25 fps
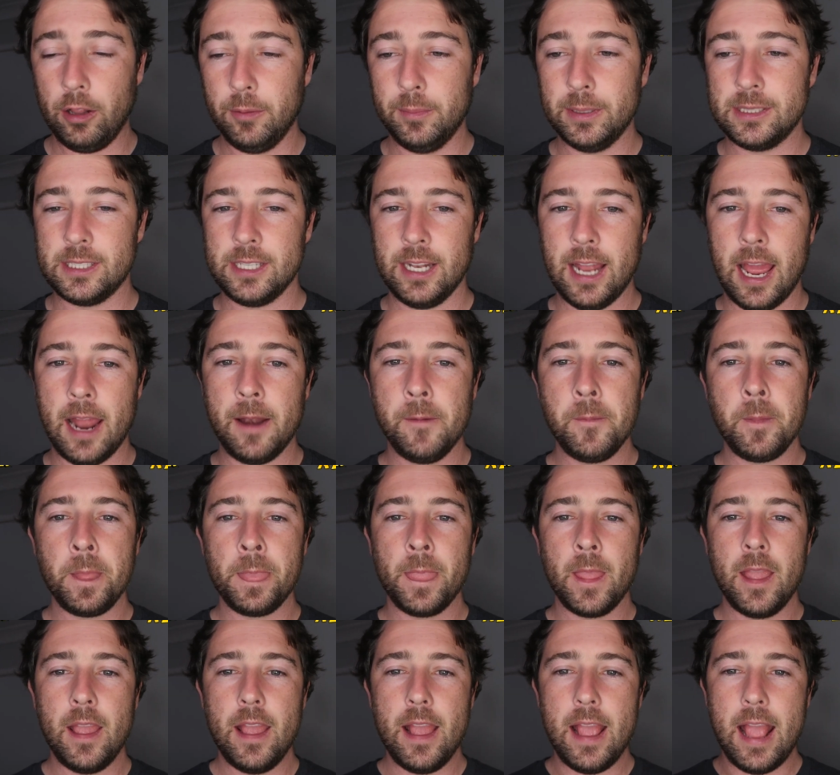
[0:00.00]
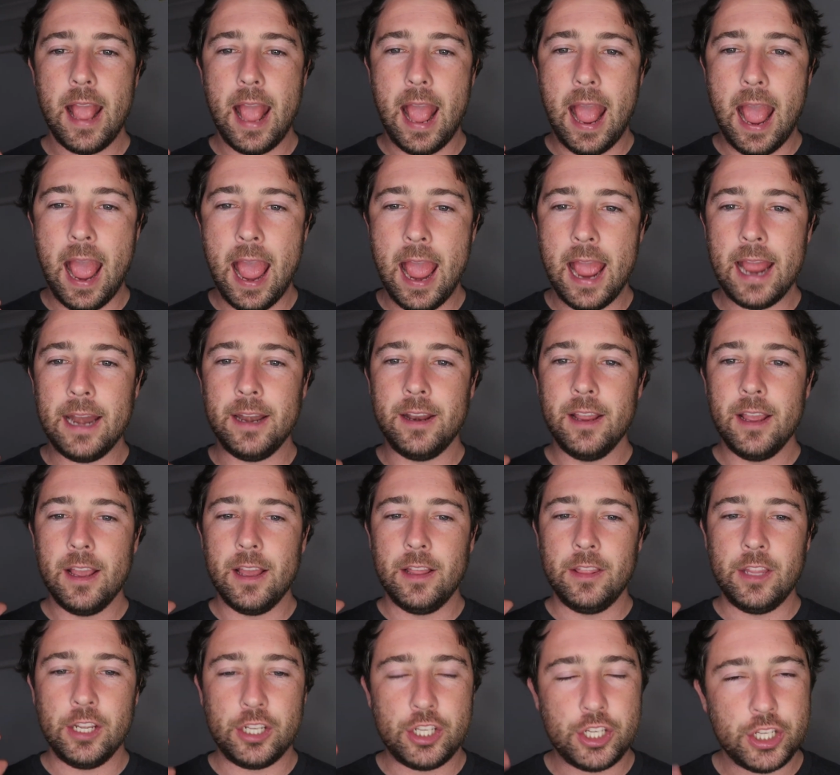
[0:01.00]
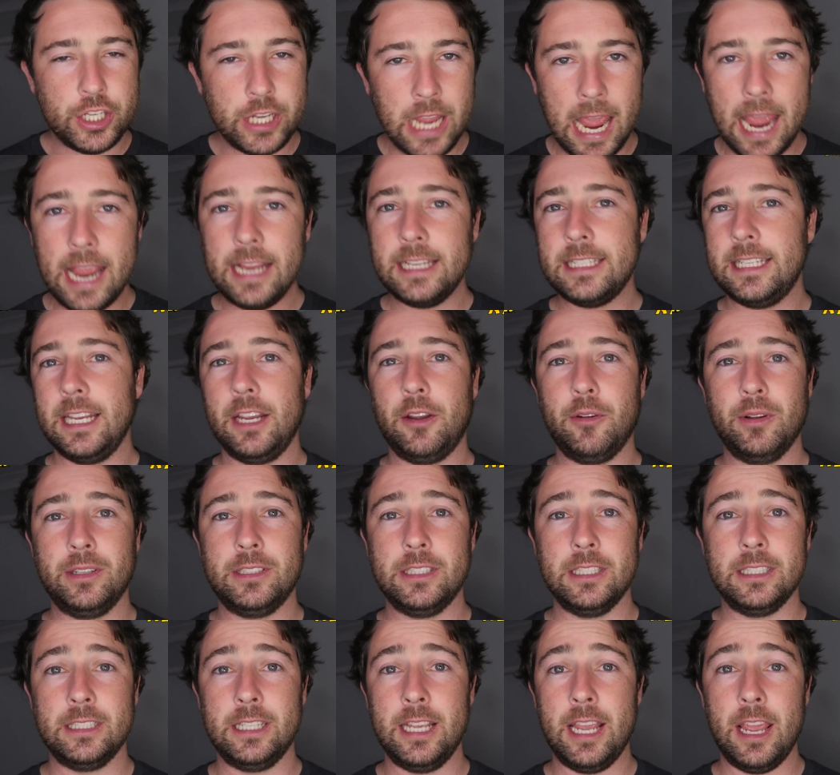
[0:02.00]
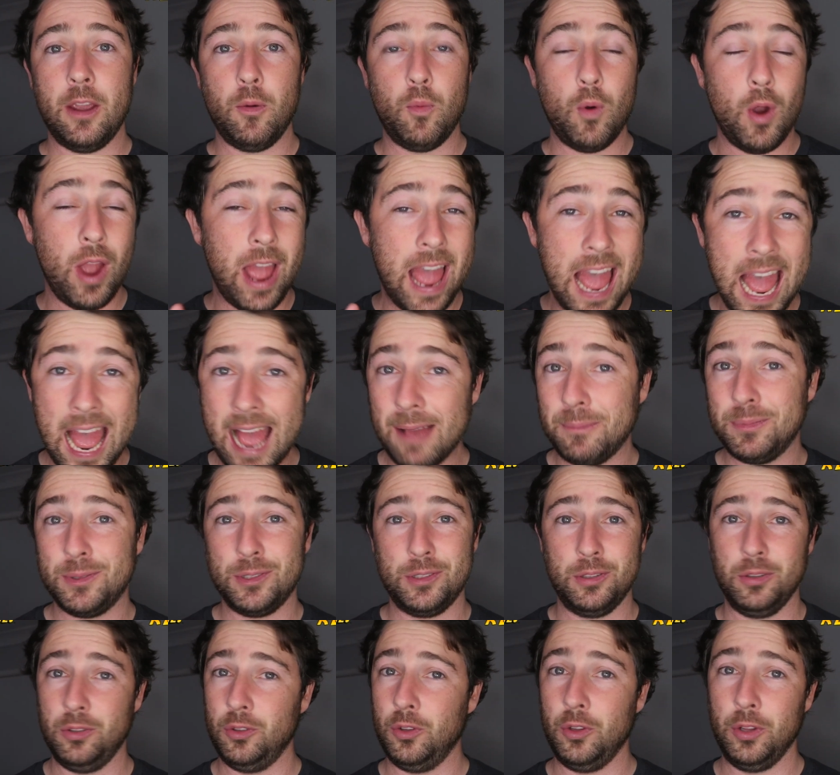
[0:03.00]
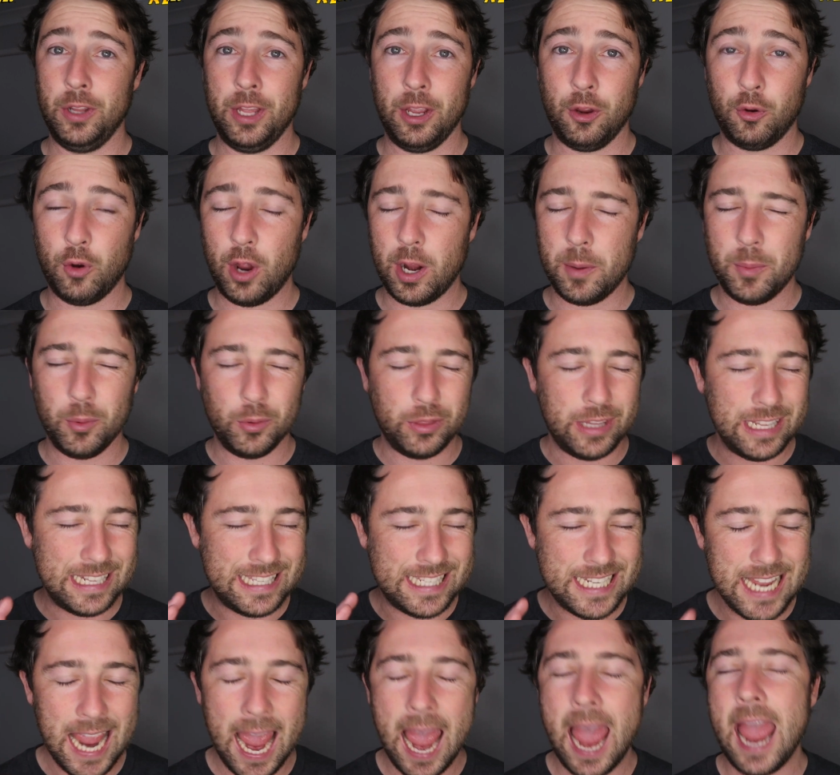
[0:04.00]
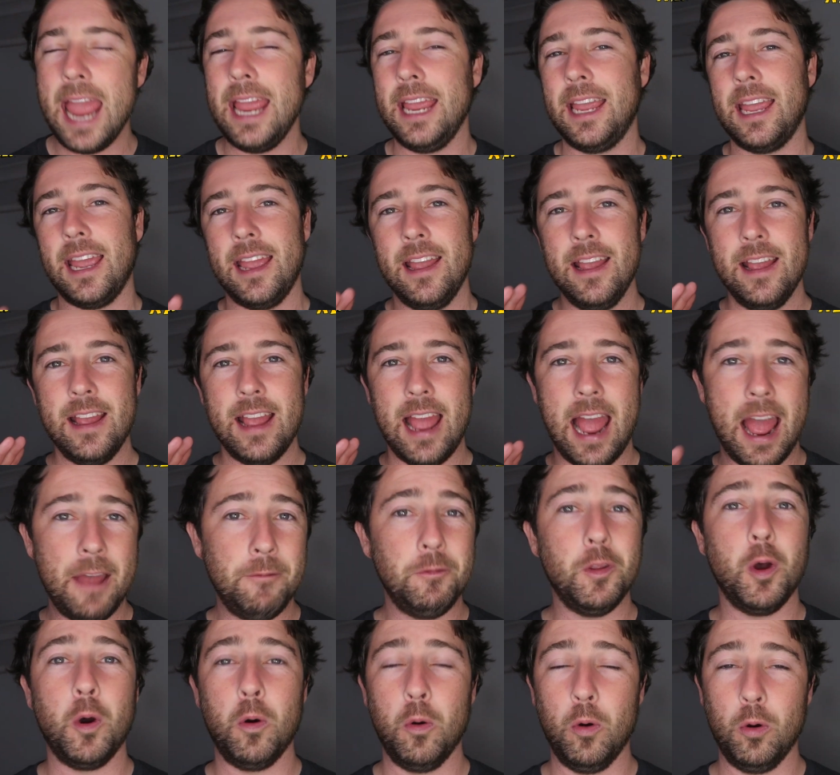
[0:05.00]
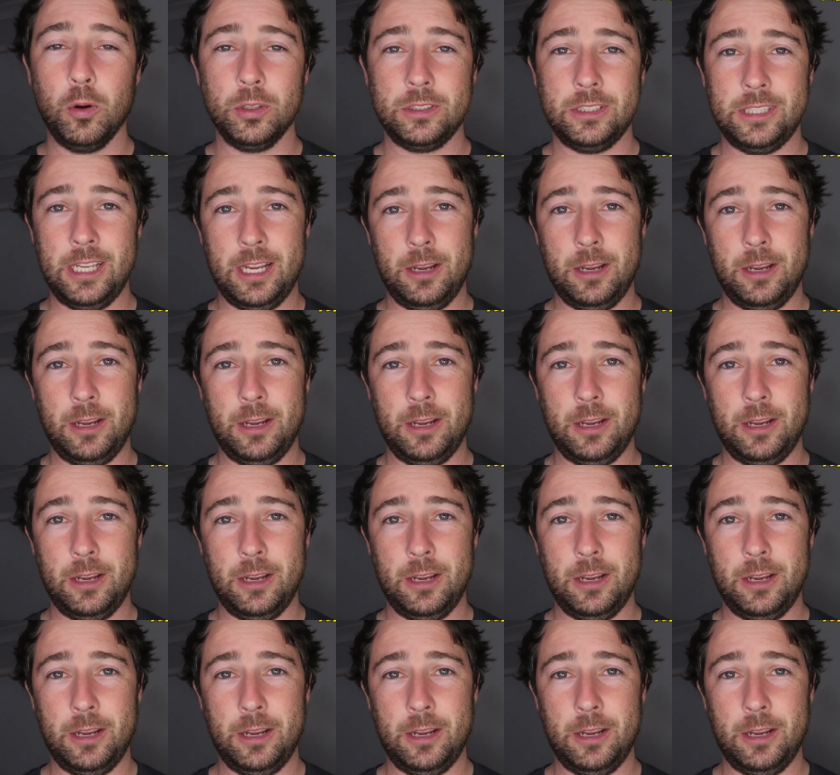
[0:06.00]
elements in that. And the chase sequences here were absolutely incredible. The tank and the horse